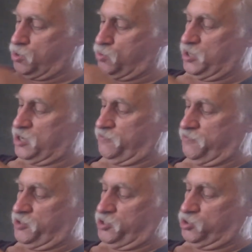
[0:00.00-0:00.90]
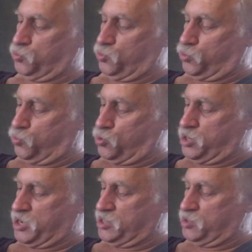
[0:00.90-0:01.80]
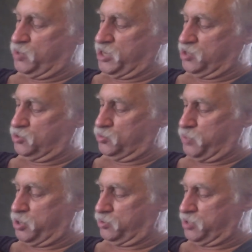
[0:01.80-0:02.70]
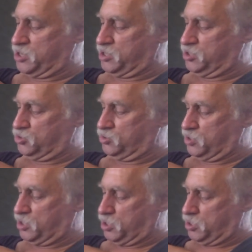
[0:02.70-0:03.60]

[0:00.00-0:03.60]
We're going to fill this with water, and then we're going to poke that into there.